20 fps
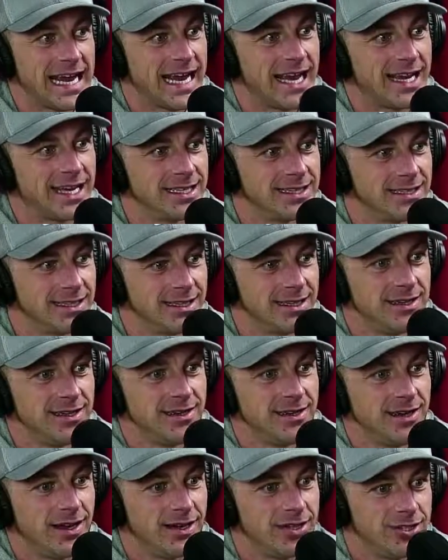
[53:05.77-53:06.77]
and
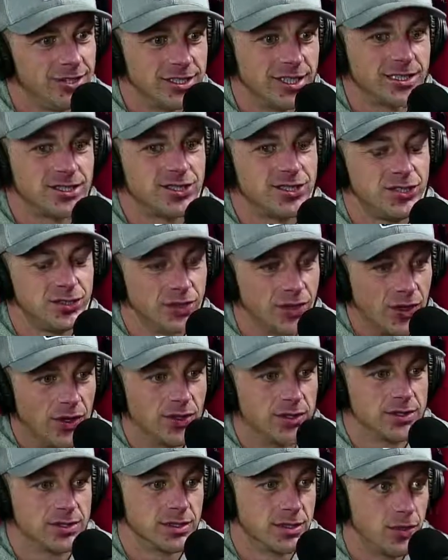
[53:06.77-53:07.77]
adjust your
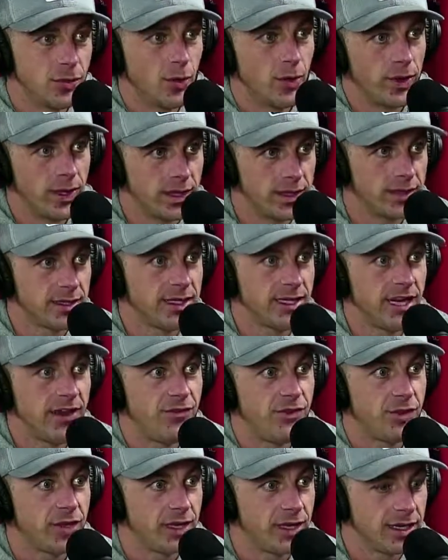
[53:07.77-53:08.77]
goals accordingly. If
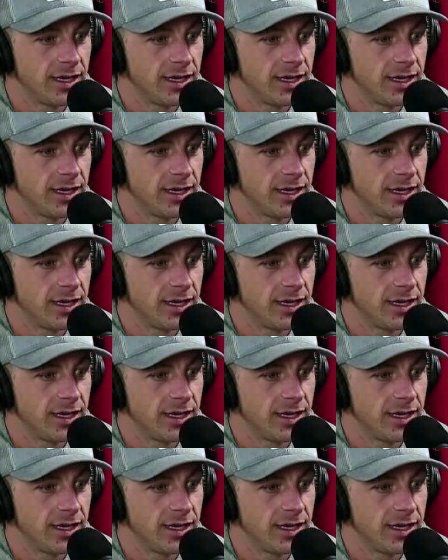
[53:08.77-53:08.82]
you can get